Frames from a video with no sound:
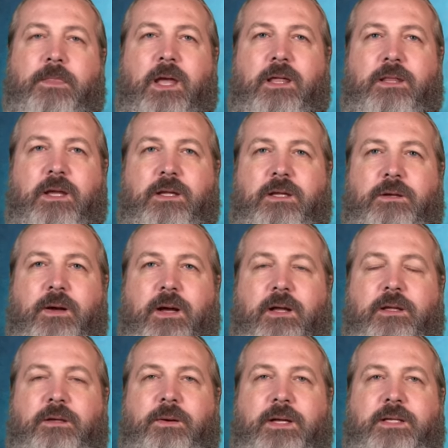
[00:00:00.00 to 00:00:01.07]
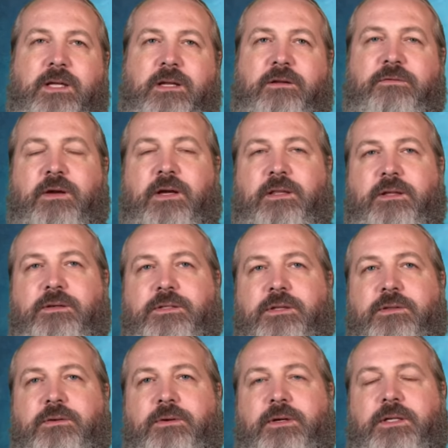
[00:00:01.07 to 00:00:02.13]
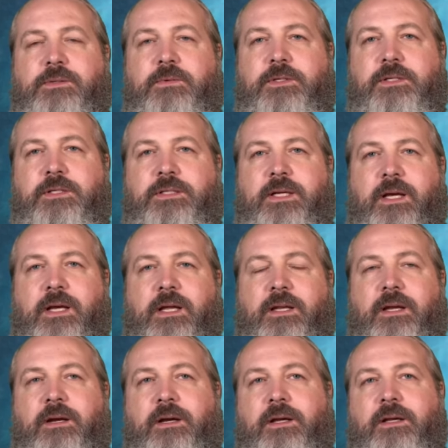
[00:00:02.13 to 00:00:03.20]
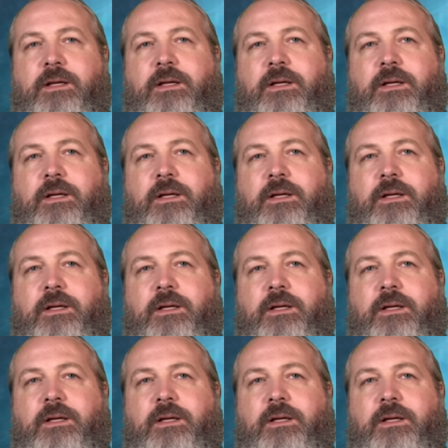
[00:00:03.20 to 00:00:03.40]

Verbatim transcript: and then you identify those authorities which are secondary.